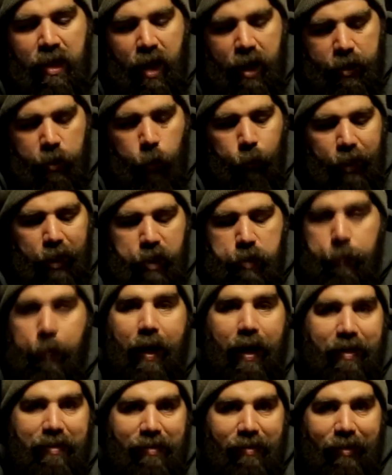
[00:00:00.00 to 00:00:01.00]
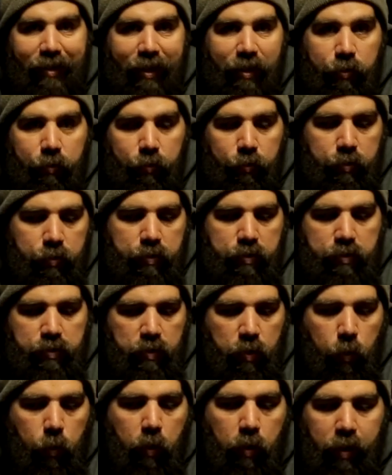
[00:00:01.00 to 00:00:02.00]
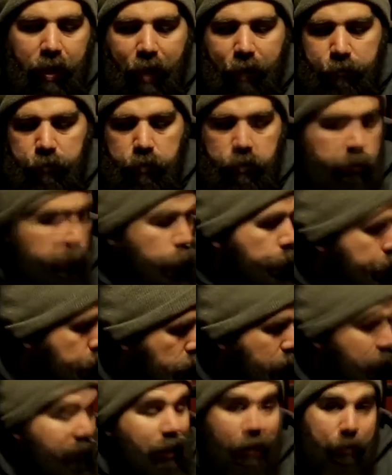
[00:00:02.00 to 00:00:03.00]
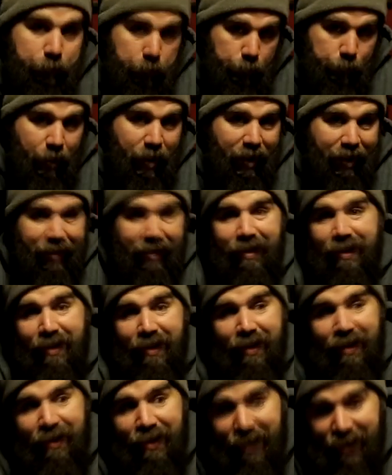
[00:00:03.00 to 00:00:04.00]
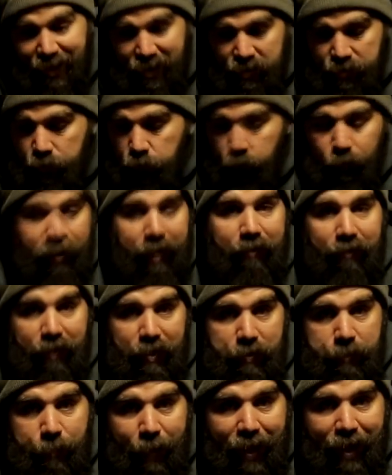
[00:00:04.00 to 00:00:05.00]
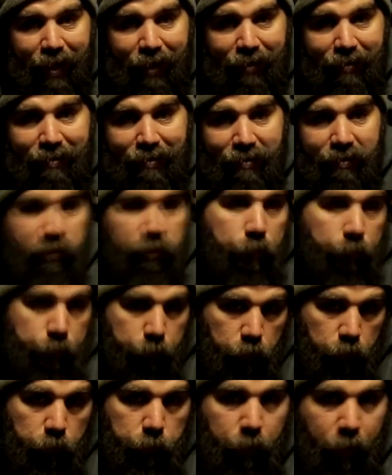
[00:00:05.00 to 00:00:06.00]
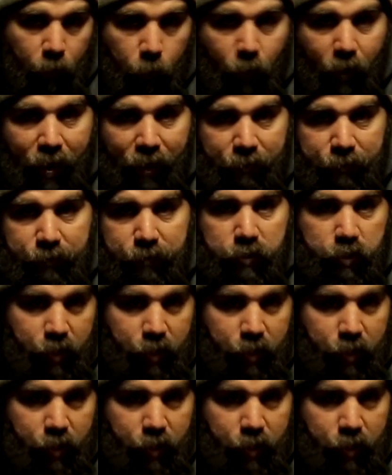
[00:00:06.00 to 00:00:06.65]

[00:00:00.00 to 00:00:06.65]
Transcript: I know each bag's a liter, so all I have to do for like for mine is three of these bags for my wife.